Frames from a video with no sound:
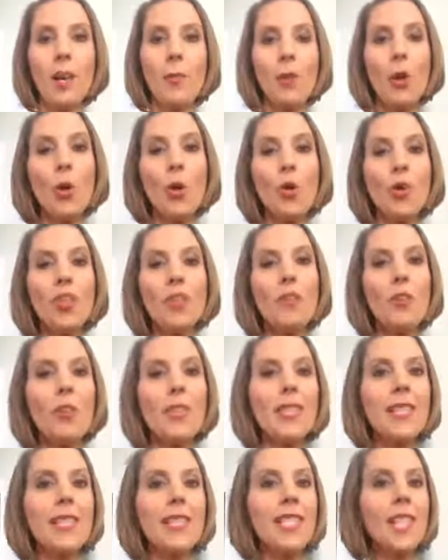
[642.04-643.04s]
Okra is very
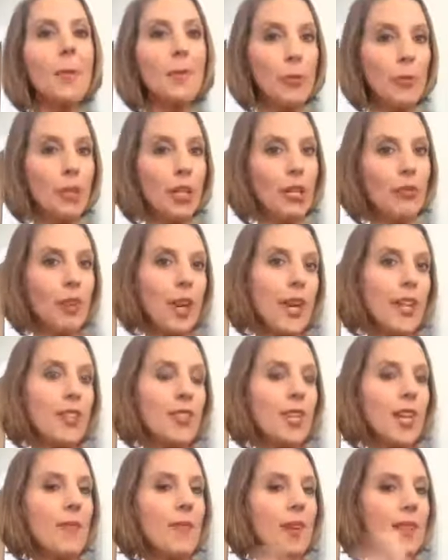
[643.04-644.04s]
slippery, right? So
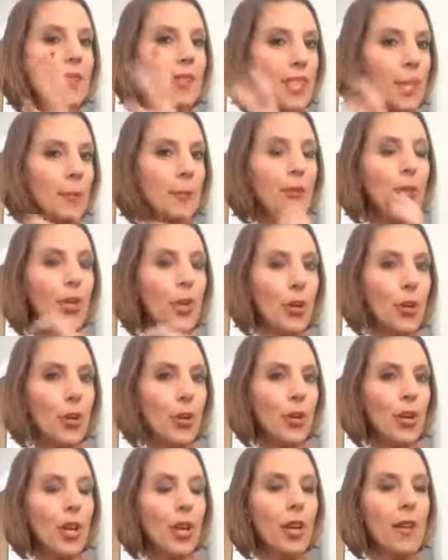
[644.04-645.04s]
you have that slippery
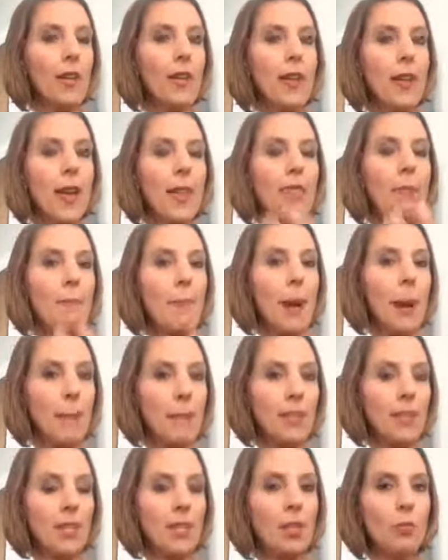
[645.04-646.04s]
okra and the
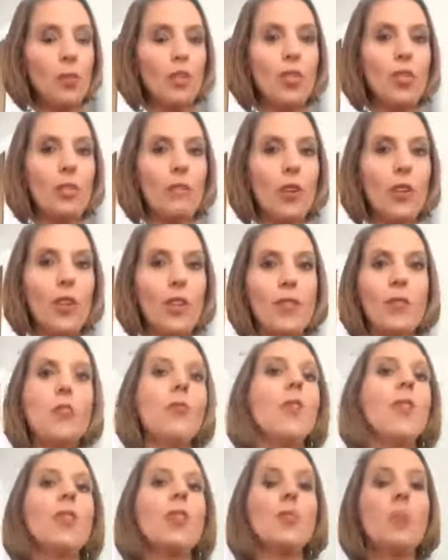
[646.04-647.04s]
pepsin, which is very
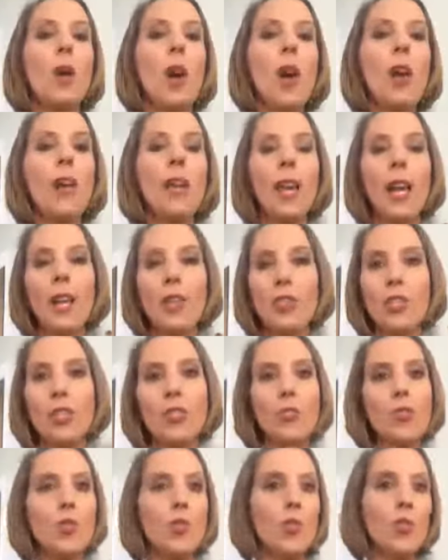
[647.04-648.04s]
soothing as well. It actually
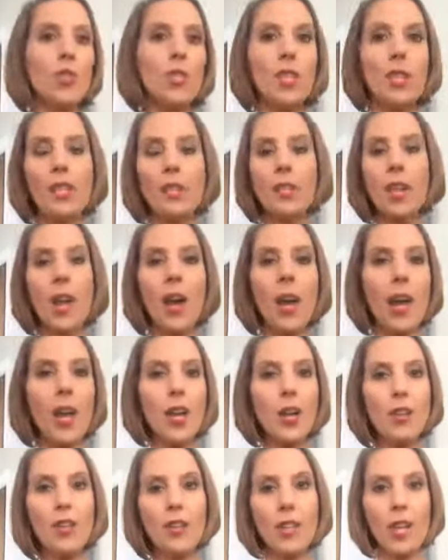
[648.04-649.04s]
soothes the
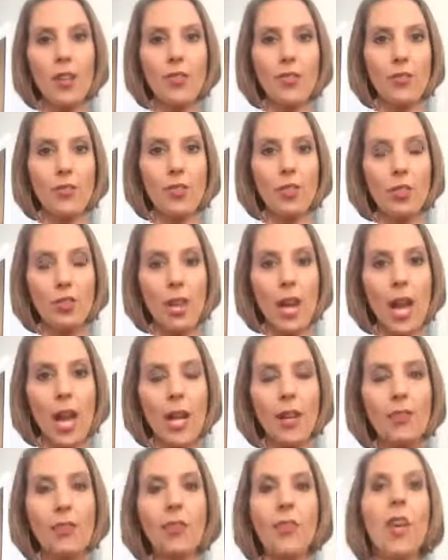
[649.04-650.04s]
entire intestinal
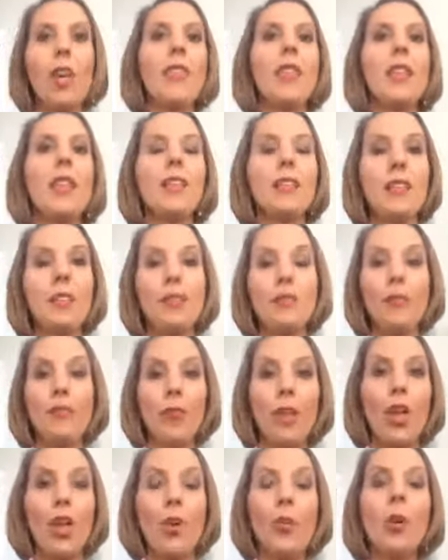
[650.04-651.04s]
tract so that things can
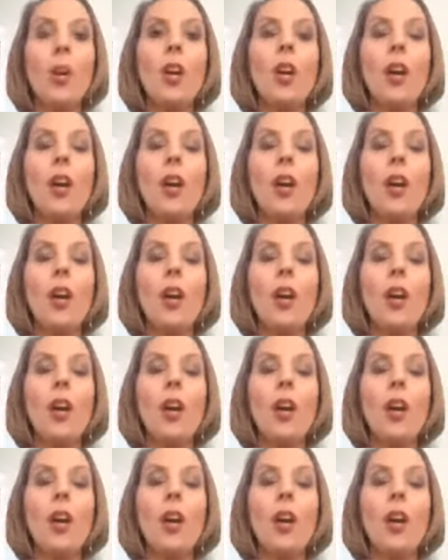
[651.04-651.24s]
flow